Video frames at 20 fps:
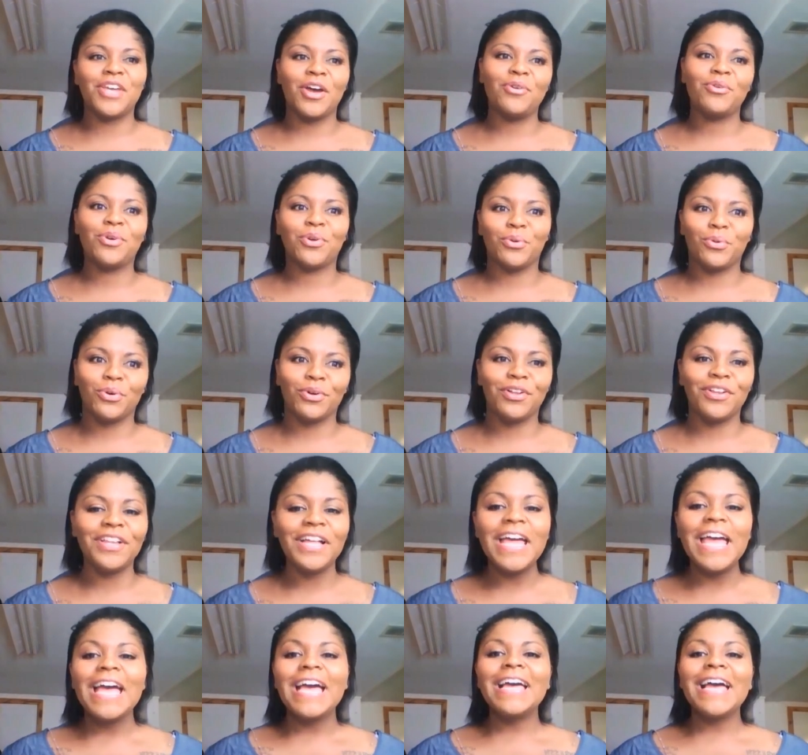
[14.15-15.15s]
so cool.
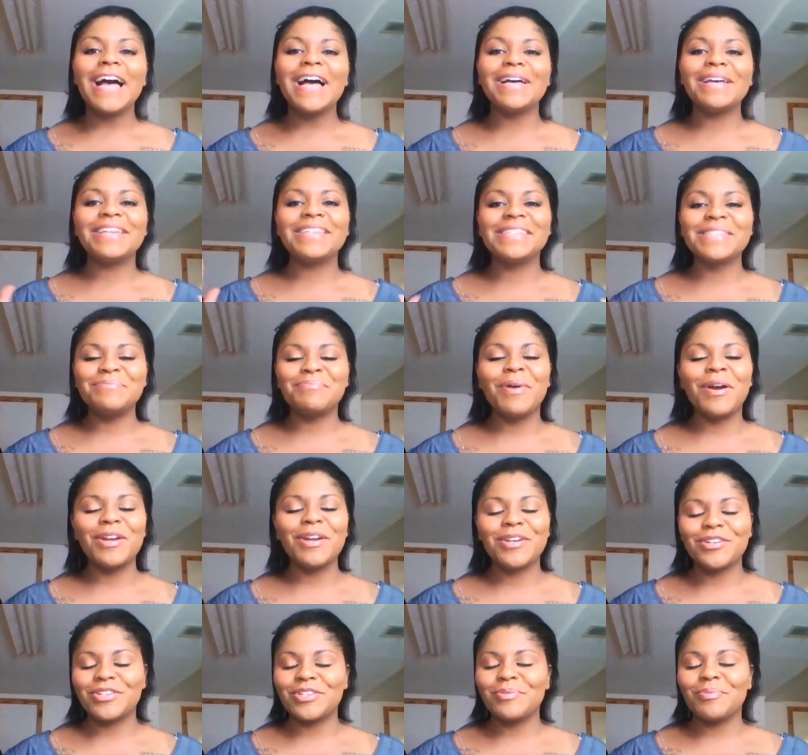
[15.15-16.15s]
Uh, it's in
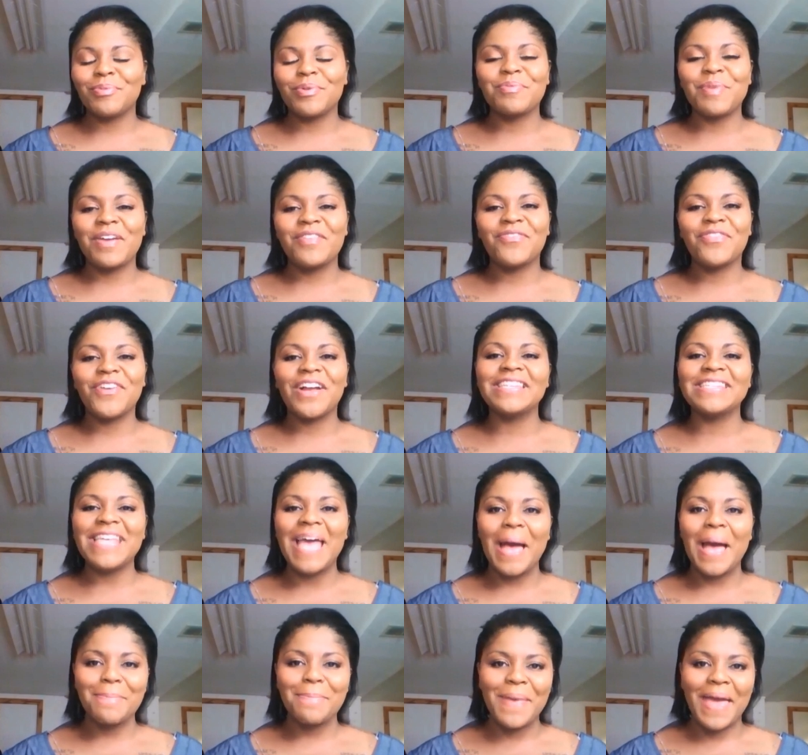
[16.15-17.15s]
partnership with my friends
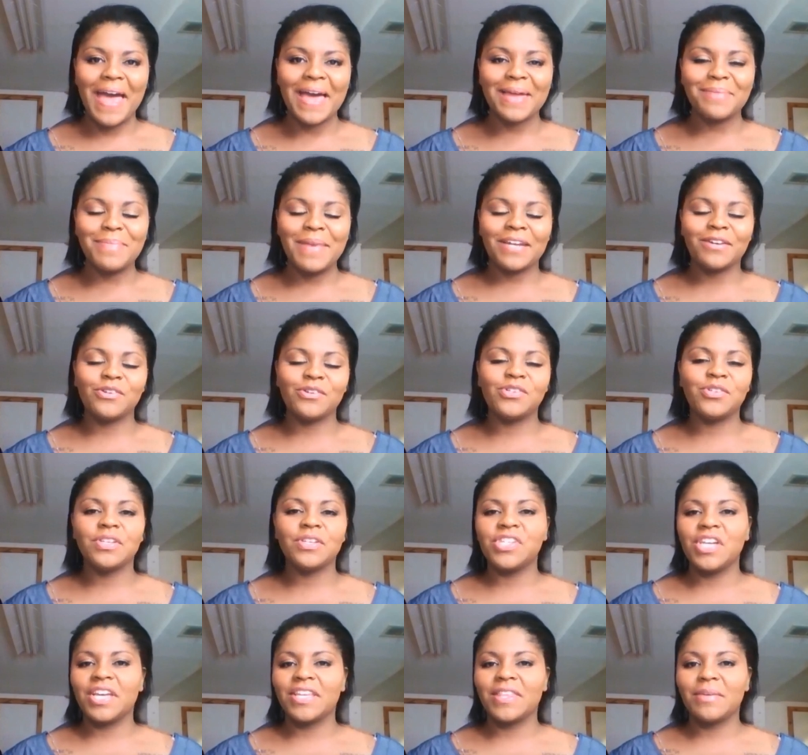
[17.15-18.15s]
at Bad Manners. You
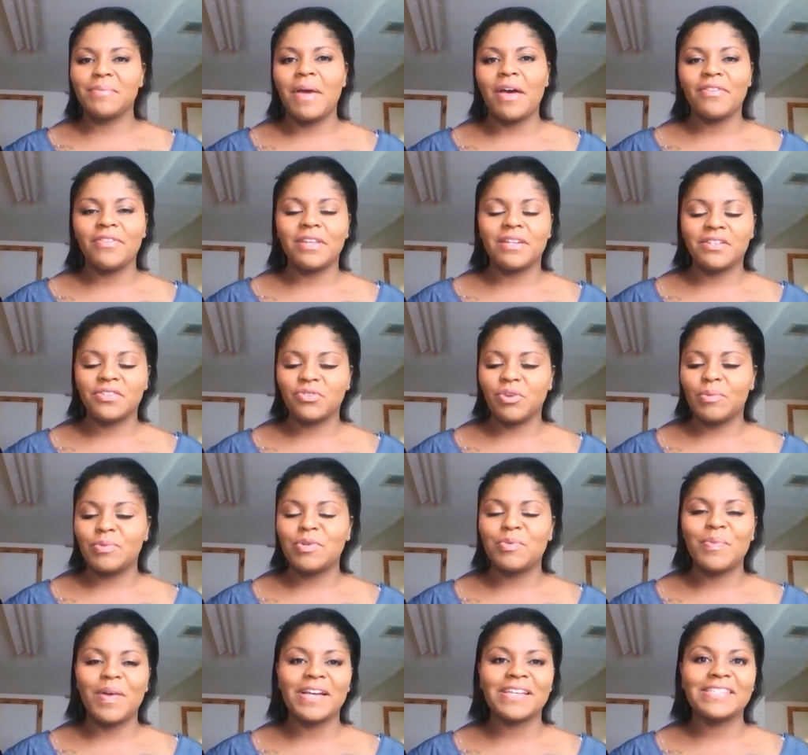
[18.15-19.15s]
can check them out in the
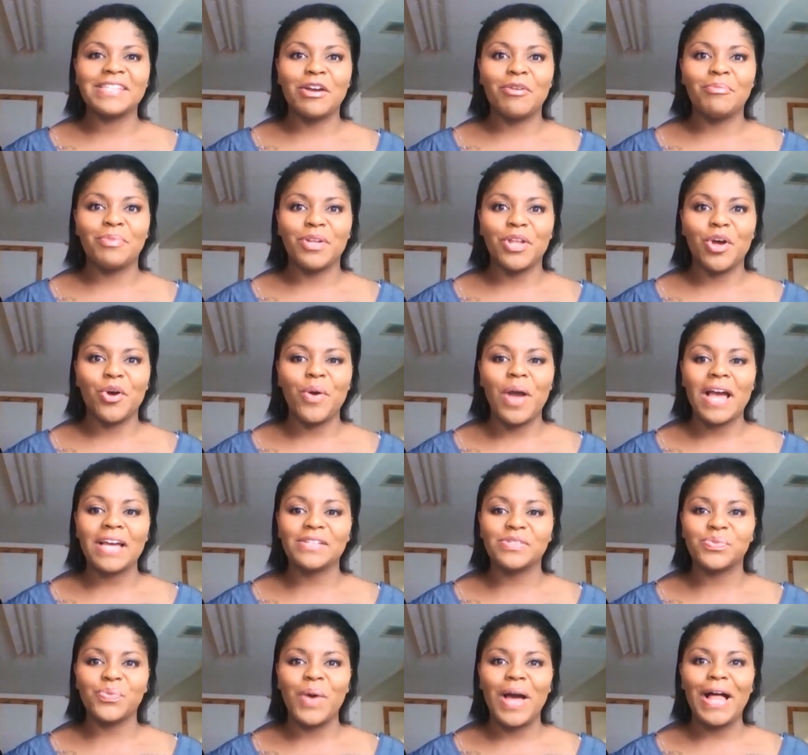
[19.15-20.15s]
description box down below
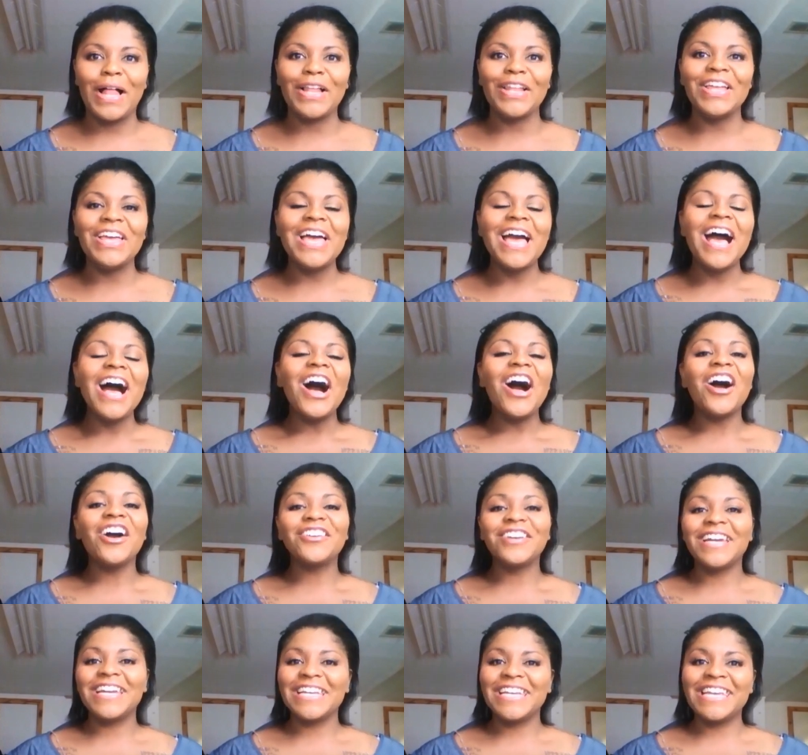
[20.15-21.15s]
as well. All
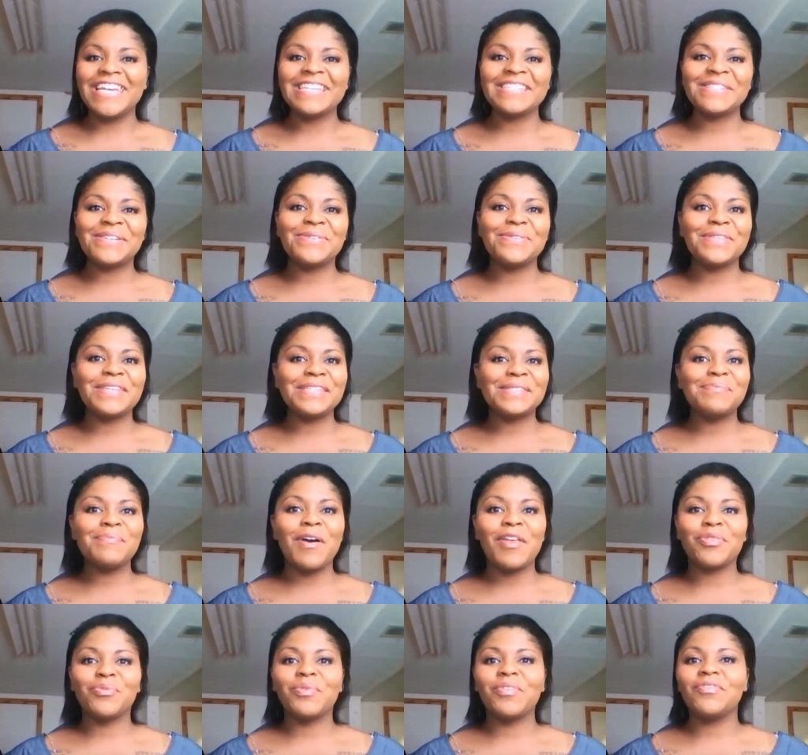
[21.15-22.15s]
right, Cancer, this
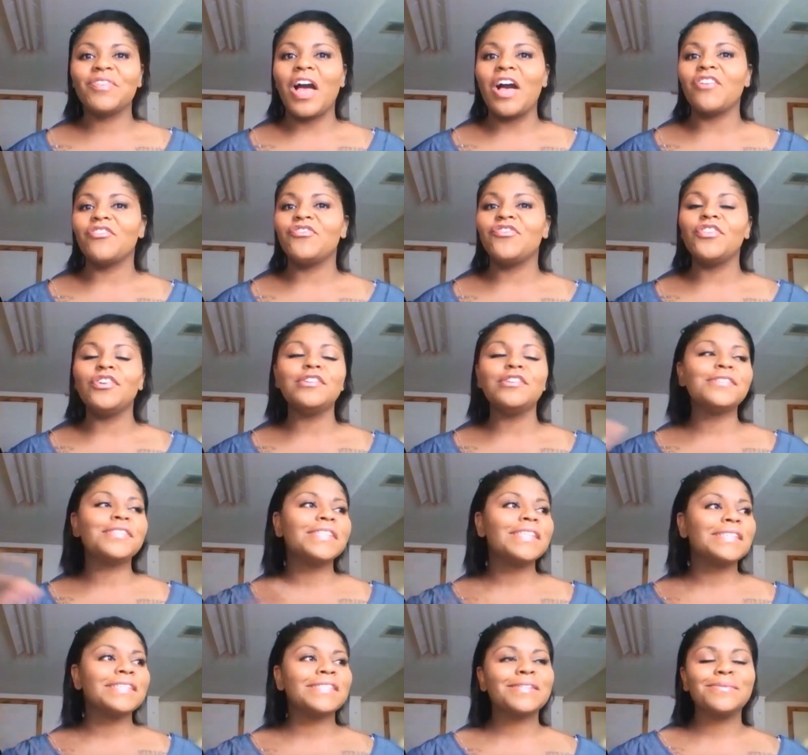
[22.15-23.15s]
month we've got full
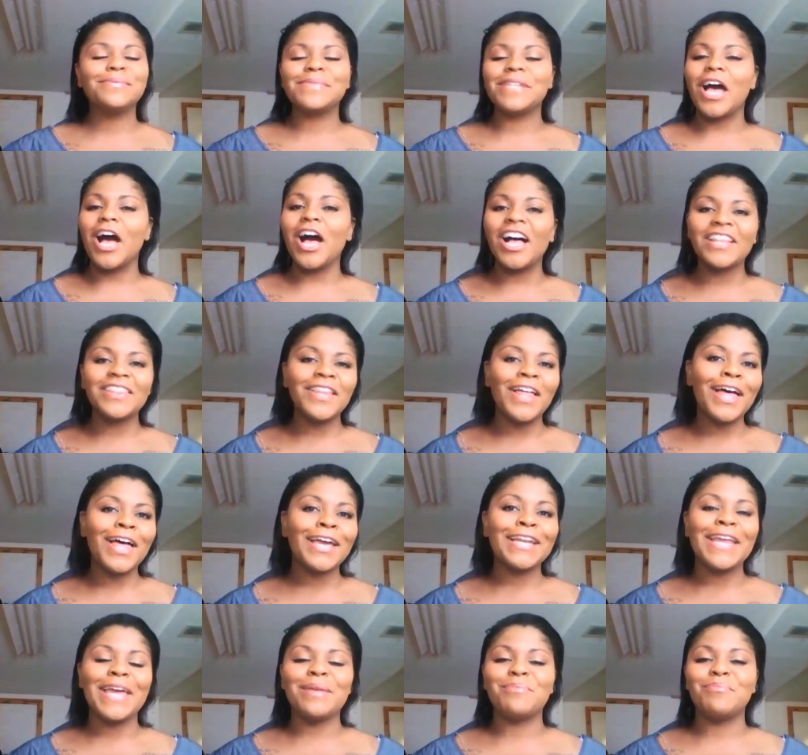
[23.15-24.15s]
systems
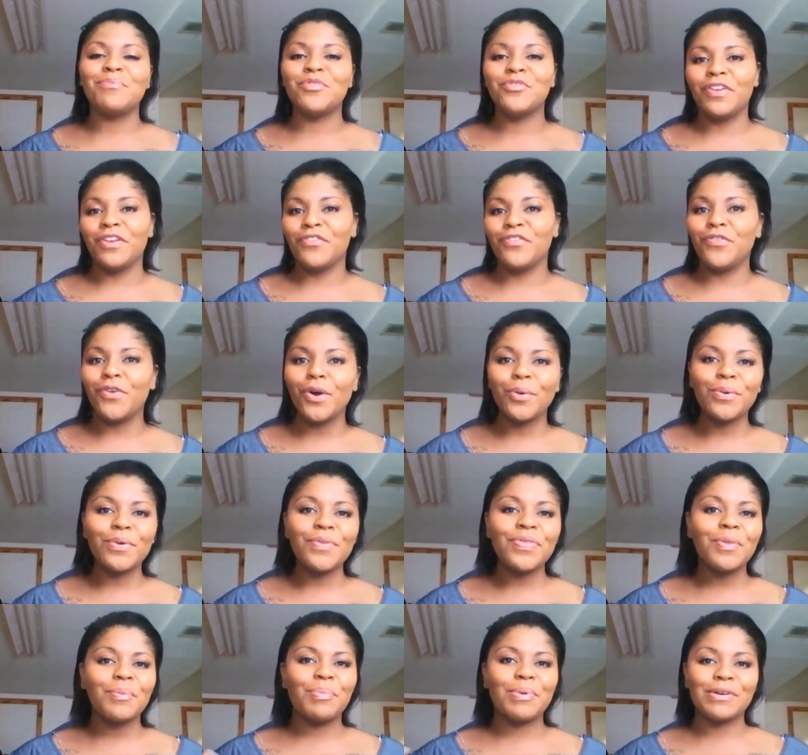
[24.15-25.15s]
online and moving
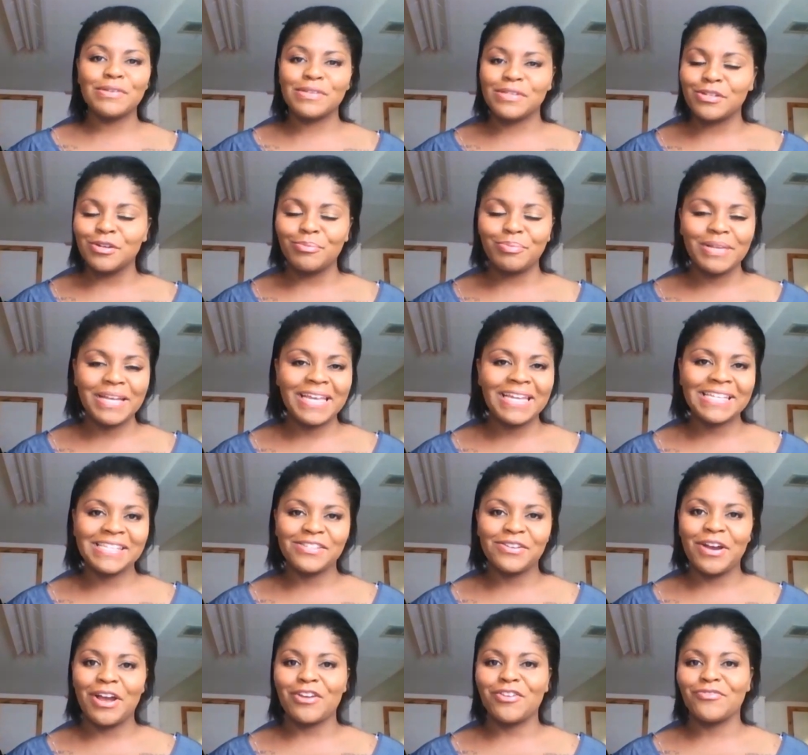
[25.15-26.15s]
forward. The personal planets
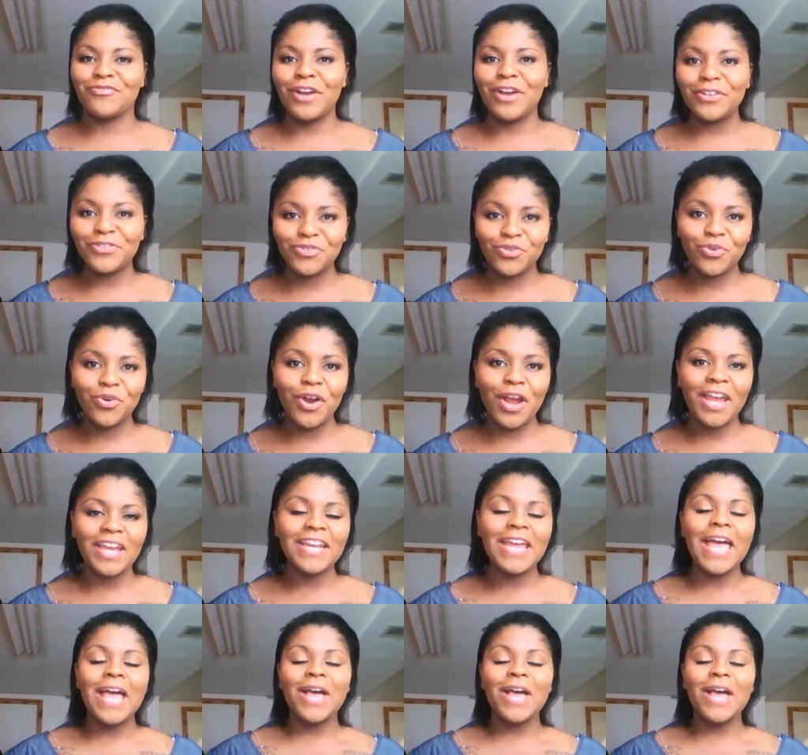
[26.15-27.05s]
are out of retrograde.